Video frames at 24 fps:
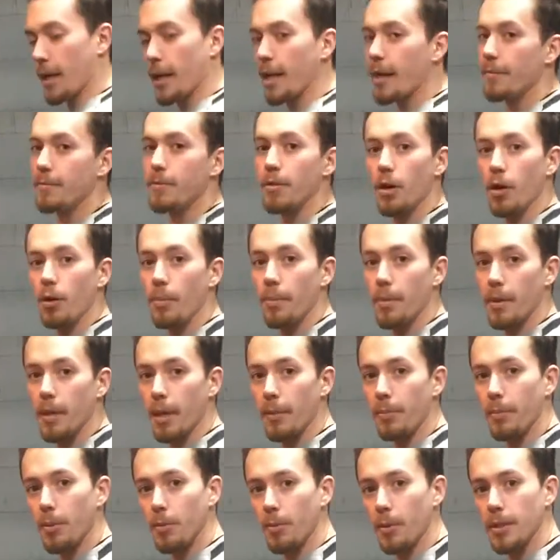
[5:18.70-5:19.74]
they have to open
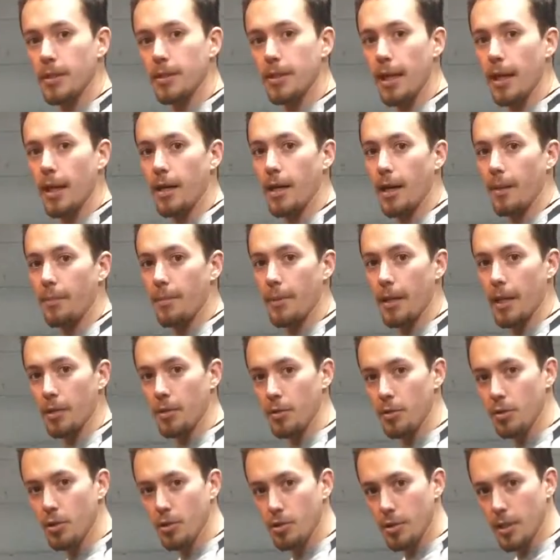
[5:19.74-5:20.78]
up when we stand up, and
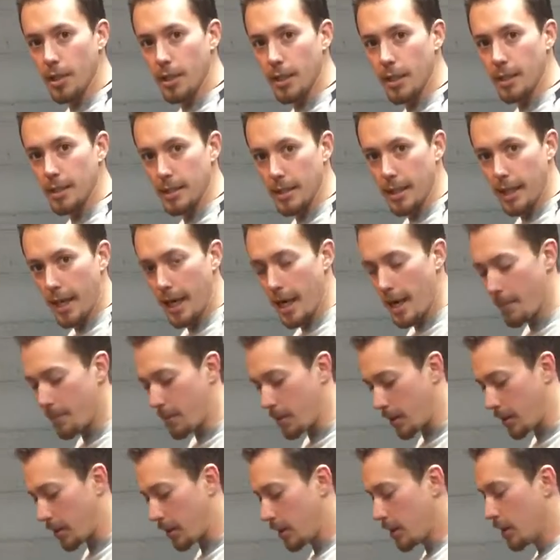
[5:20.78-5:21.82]
that usually doesn't
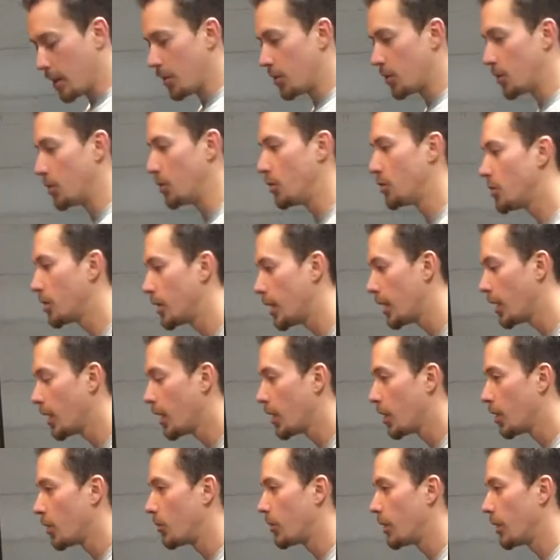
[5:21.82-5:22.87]
happen.
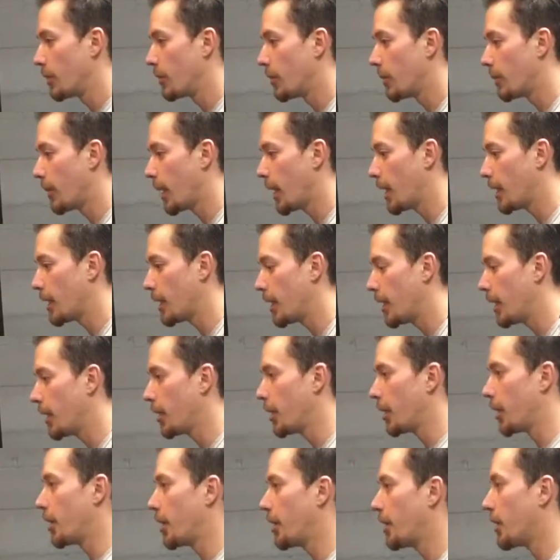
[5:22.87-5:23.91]
Usually we remain
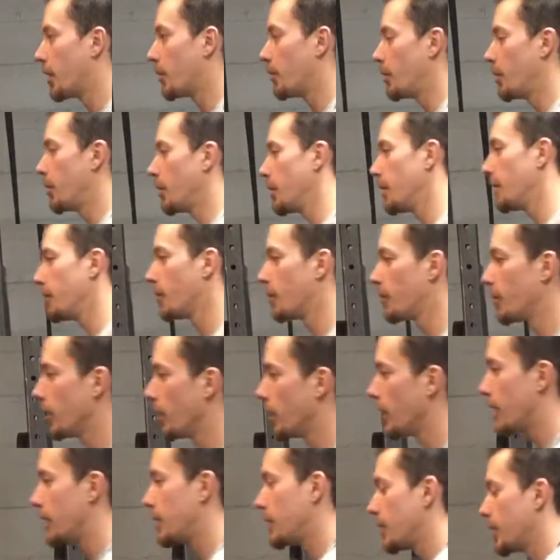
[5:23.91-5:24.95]
here and we don't even
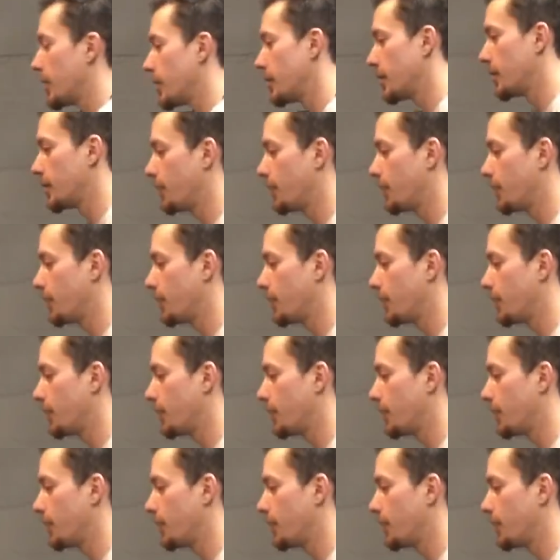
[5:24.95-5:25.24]
realize it because